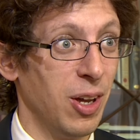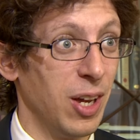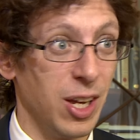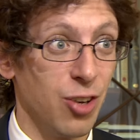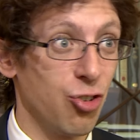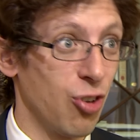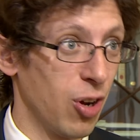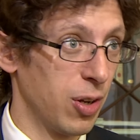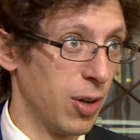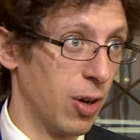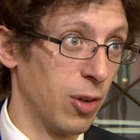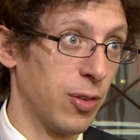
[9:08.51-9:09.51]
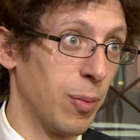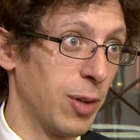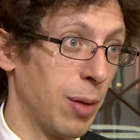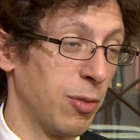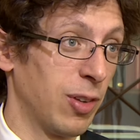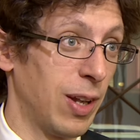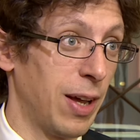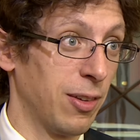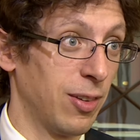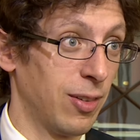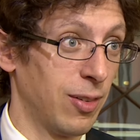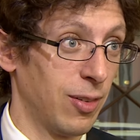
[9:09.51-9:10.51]
injured, or sometimes
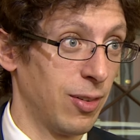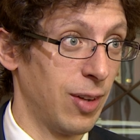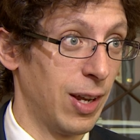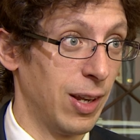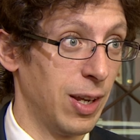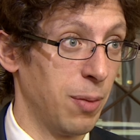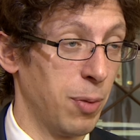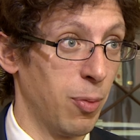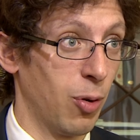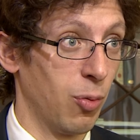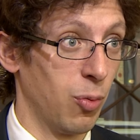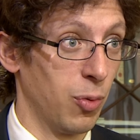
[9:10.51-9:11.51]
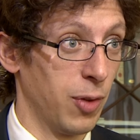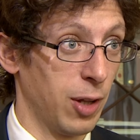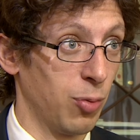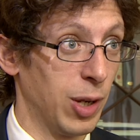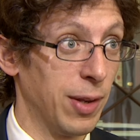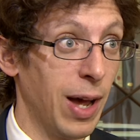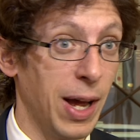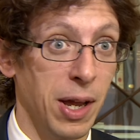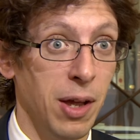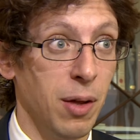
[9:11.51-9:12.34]
sadly people that will die.